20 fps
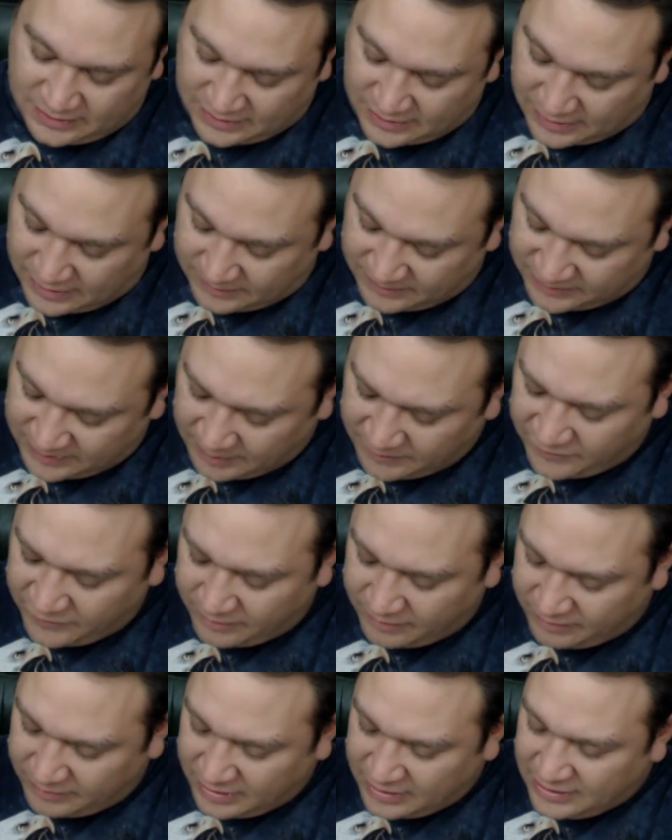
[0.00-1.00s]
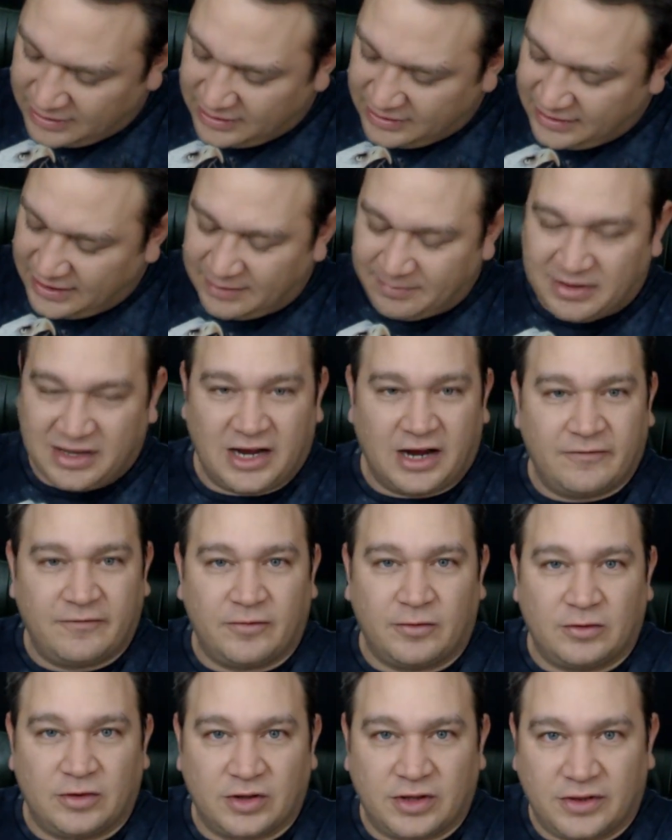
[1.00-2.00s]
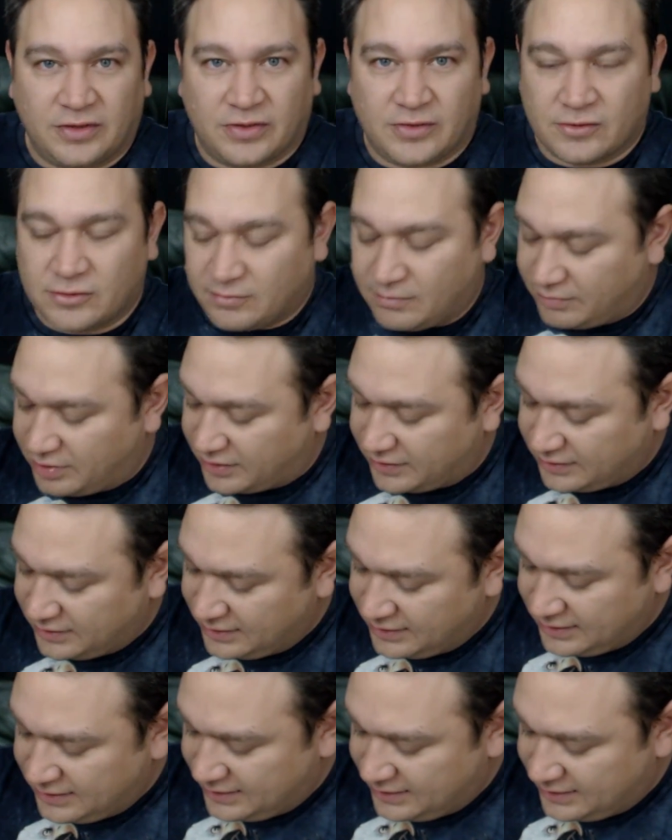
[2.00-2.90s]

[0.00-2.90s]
Some of them you got to be careful looking through them, but